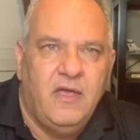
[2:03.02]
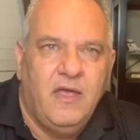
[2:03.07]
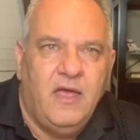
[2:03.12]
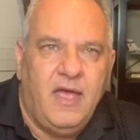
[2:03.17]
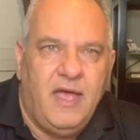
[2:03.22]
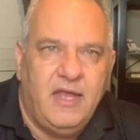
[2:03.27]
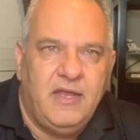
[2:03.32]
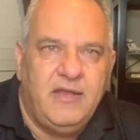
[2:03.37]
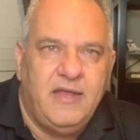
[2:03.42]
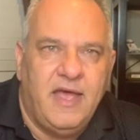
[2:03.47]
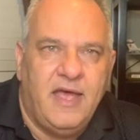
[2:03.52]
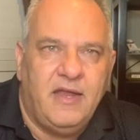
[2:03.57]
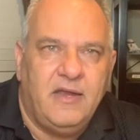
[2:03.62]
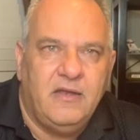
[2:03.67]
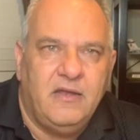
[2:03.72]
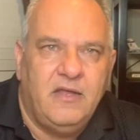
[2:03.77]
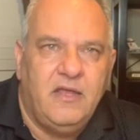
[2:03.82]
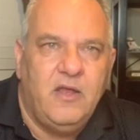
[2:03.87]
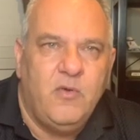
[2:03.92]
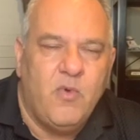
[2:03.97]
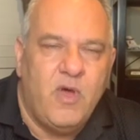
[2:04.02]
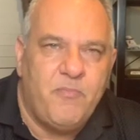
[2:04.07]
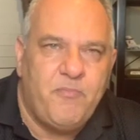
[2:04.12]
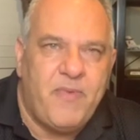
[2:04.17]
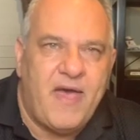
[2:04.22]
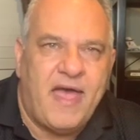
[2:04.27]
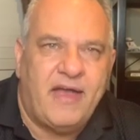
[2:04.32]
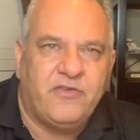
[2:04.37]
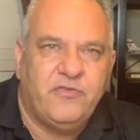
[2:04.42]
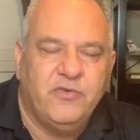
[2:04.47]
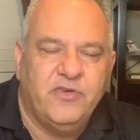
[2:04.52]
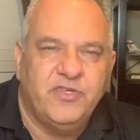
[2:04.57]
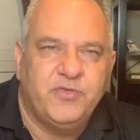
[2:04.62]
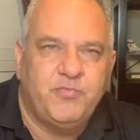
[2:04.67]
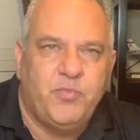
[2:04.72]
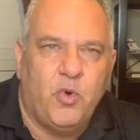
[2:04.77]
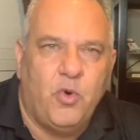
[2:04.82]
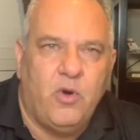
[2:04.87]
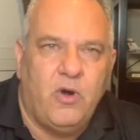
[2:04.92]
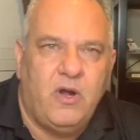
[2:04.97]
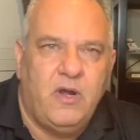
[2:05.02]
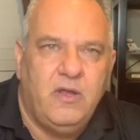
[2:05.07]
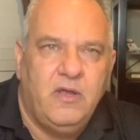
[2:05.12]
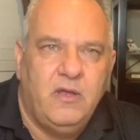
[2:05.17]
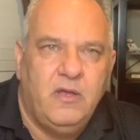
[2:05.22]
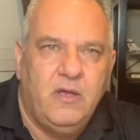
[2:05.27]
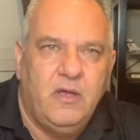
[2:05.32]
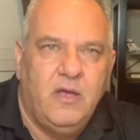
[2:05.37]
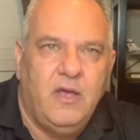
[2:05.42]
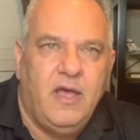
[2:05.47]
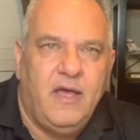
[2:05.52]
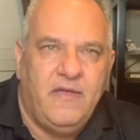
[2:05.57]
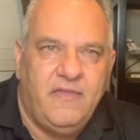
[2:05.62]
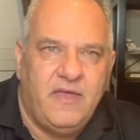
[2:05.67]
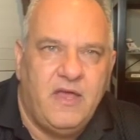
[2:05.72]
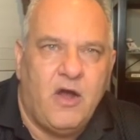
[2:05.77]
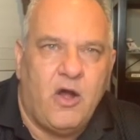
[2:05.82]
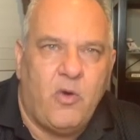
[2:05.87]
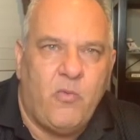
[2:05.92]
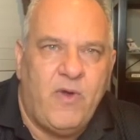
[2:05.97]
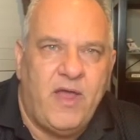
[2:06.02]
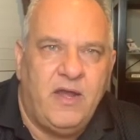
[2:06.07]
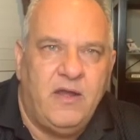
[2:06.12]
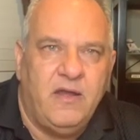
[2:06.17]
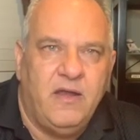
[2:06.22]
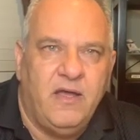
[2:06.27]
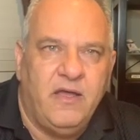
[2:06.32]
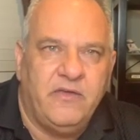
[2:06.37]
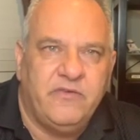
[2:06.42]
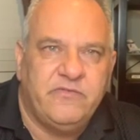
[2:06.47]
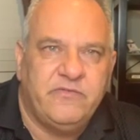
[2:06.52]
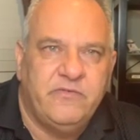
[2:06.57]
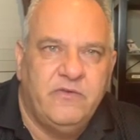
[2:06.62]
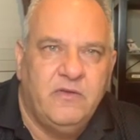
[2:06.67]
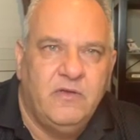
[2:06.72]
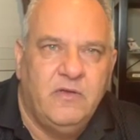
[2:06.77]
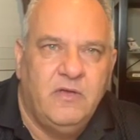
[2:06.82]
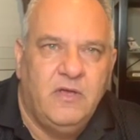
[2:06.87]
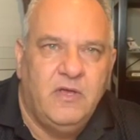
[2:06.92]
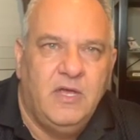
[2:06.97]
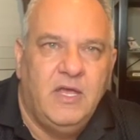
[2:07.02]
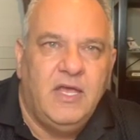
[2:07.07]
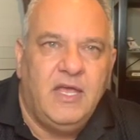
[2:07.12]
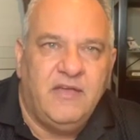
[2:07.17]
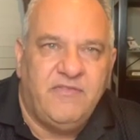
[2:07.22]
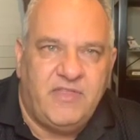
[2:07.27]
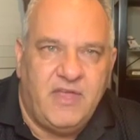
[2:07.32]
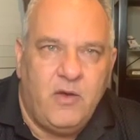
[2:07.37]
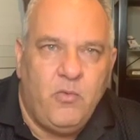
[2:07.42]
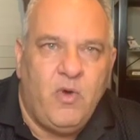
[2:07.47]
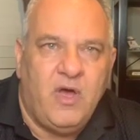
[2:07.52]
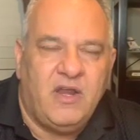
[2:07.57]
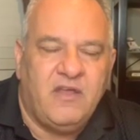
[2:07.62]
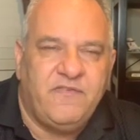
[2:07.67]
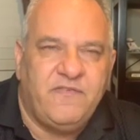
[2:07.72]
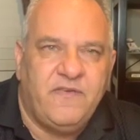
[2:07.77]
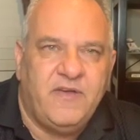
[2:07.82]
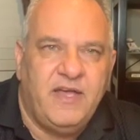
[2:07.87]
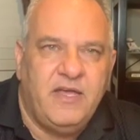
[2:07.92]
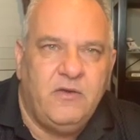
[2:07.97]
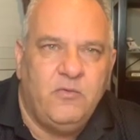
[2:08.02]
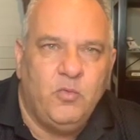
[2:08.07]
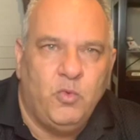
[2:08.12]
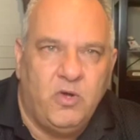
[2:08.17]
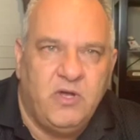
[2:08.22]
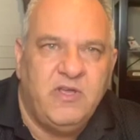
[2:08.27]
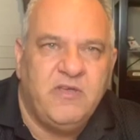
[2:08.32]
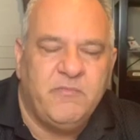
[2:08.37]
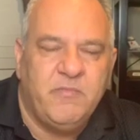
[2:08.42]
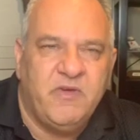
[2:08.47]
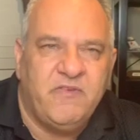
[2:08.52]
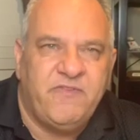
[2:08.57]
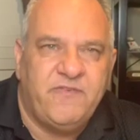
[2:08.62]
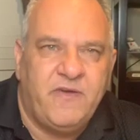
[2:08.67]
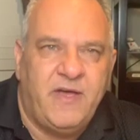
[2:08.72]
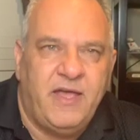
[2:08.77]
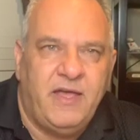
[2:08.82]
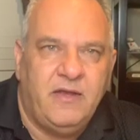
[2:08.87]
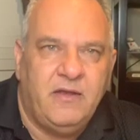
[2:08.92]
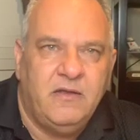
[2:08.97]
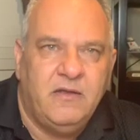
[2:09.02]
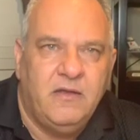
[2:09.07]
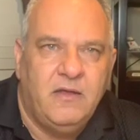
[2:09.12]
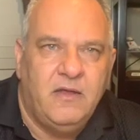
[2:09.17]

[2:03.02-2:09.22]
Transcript: and yet he went back to his board and they are raiding us. If they want to fight, we'll give them a fight.